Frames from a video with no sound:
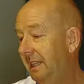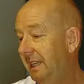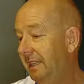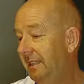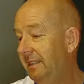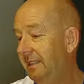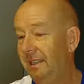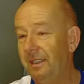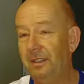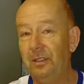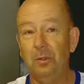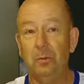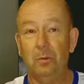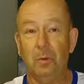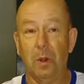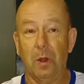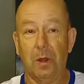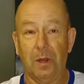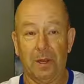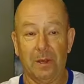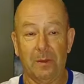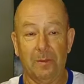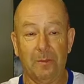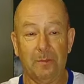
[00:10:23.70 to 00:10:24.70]
it didn't
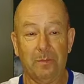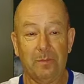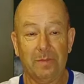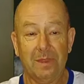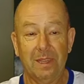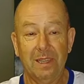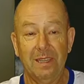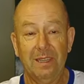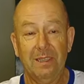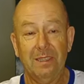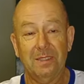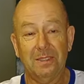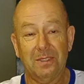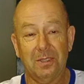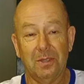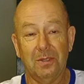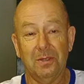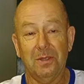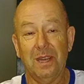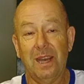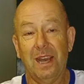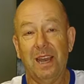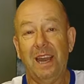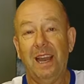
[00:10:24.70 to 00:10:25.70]
work.
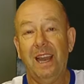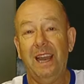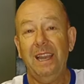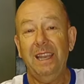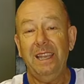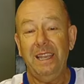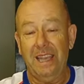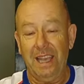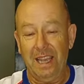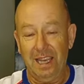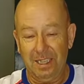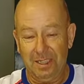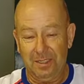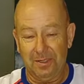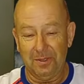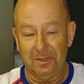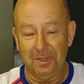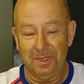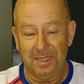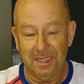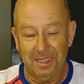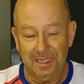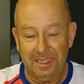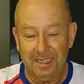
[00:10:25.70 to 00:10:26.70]
So I had
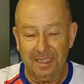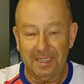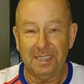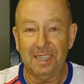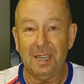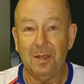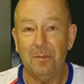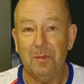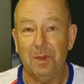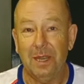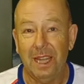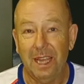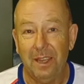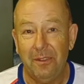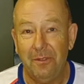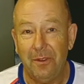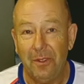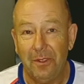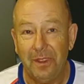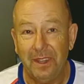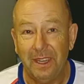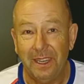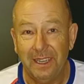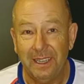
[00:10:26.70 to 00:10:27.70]
to disassemble
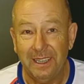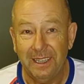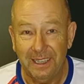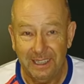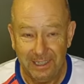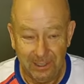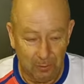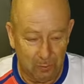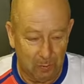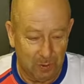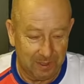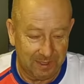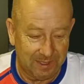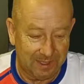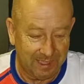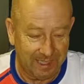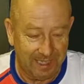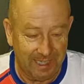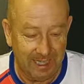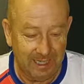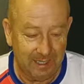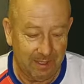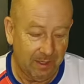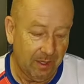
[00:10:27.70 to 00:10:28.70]
everything once
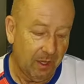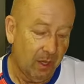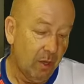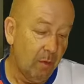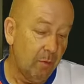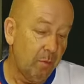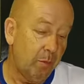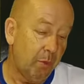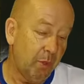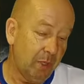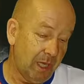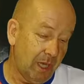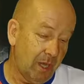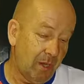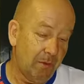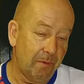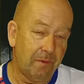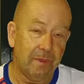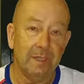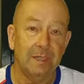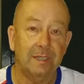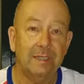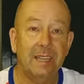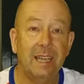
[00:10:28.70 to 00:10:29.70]
again, put
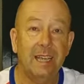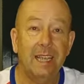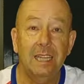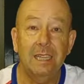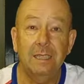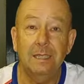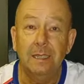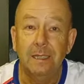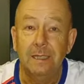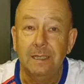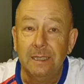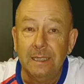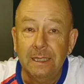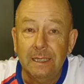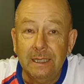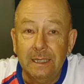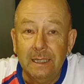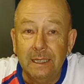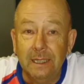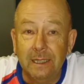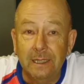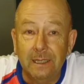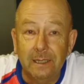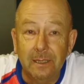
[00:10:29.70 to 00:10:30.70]
out the tail
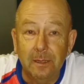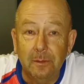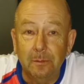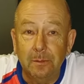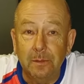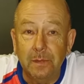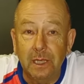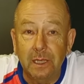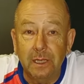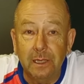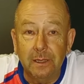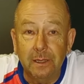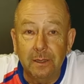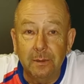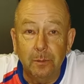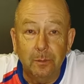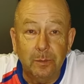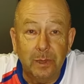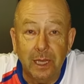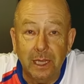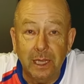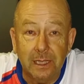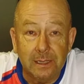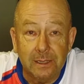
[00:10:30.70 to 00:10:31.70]
um, uh,
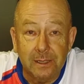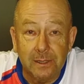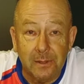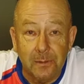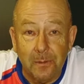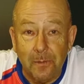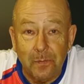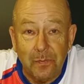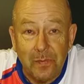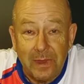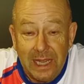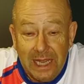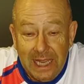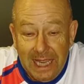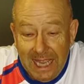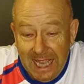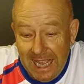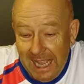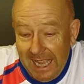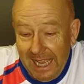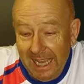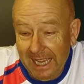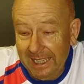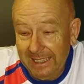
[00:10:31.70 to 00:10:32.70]
belt,
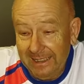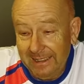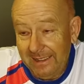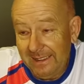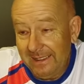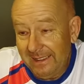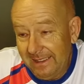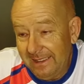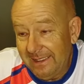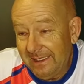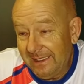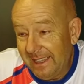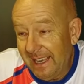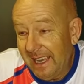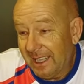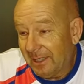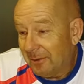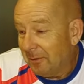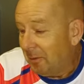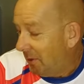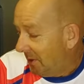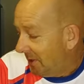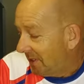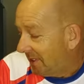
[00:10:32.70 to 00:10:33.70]
and
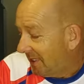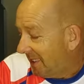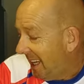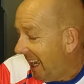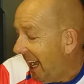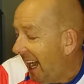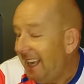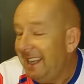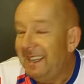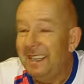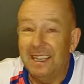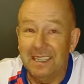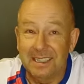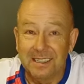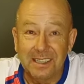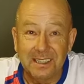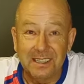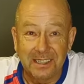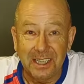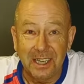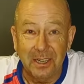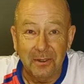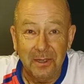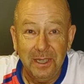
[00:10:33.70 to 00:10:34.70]
that was
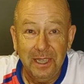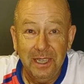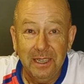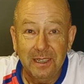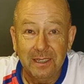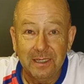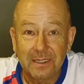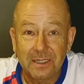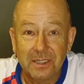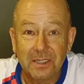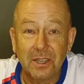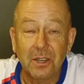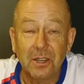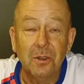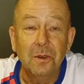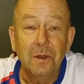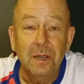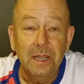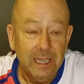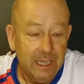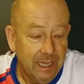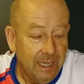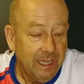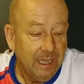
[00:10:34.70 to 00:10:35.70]
unnecessary.
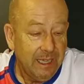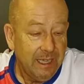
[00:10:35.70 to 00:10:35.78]
So